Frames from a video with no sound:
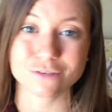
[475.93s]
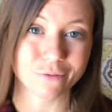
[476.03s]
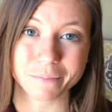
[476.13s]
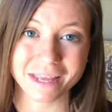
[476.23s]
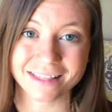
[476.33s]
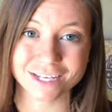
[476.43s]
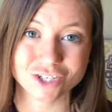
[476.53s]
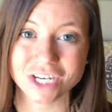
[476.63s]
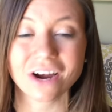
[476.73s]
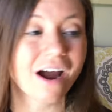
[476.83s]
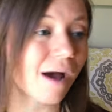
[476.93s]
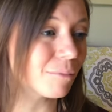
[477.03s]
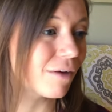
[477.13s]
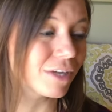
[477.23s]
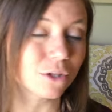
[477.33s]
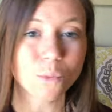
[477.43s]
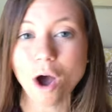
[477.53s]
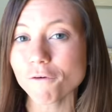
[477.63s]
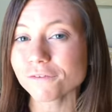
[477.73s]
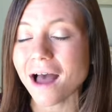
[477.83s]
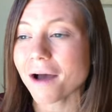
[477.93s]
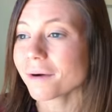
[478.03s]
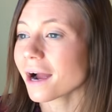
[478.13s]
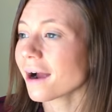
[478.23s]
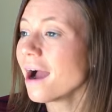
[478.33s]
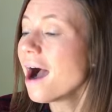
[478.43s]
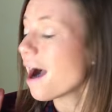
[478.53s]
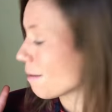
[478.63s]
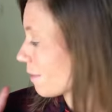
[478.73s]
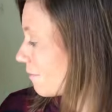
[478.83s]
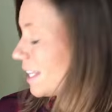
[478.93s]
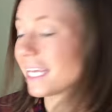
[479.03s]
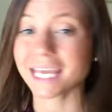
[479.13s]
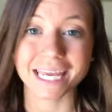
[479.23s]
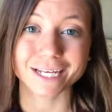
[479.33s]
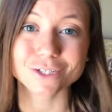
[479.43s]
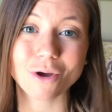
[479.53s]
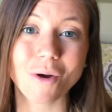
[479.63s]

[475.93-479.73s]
for me this year. I'm loving the wallflower. I'm loving the candle.